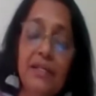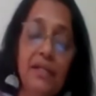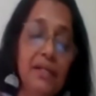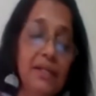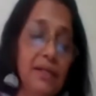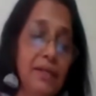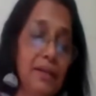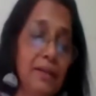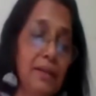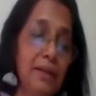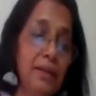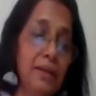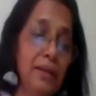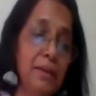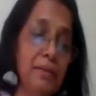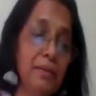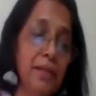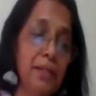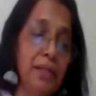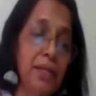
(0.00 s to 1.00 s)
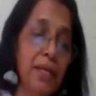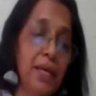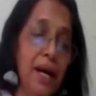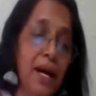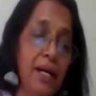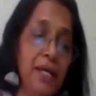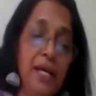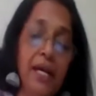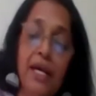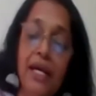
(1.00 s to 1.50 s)

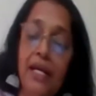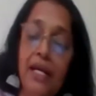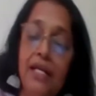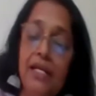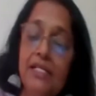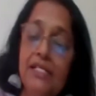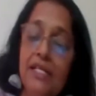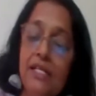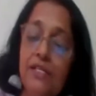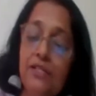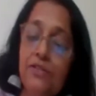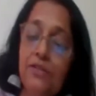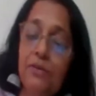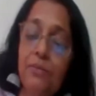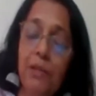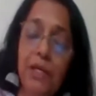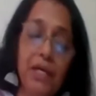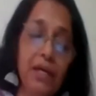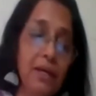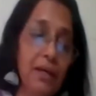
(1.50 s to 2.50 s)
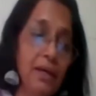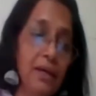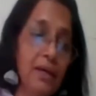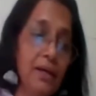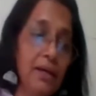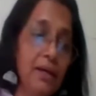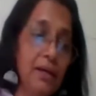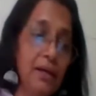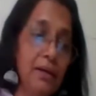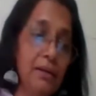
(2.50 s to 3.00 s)
the IALS is to
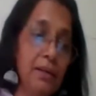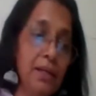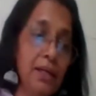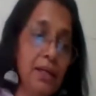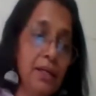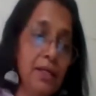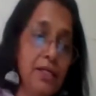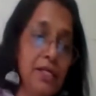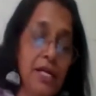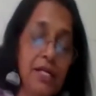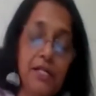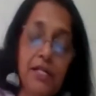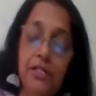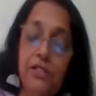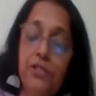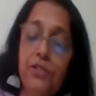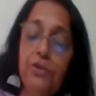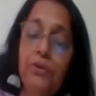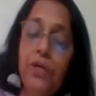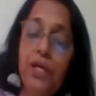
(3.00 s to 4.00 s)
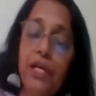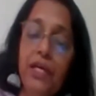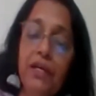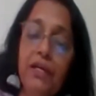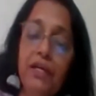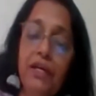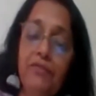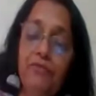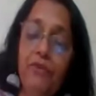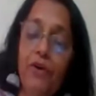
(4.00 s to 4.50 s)
be indebted to
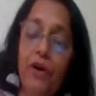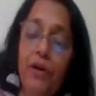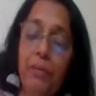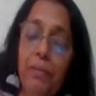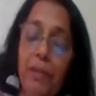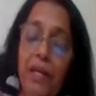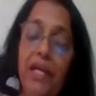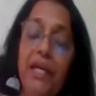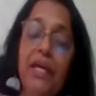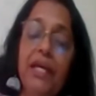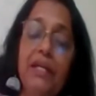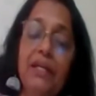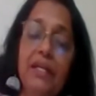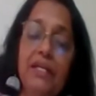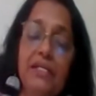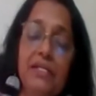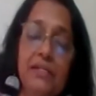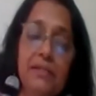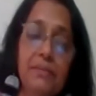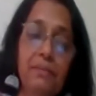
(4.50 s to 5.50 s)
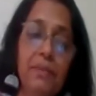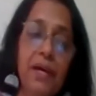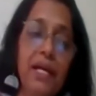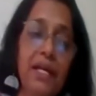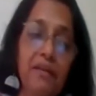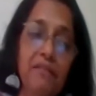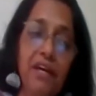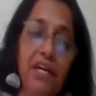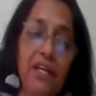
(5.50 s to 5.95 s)
here for bringing this very,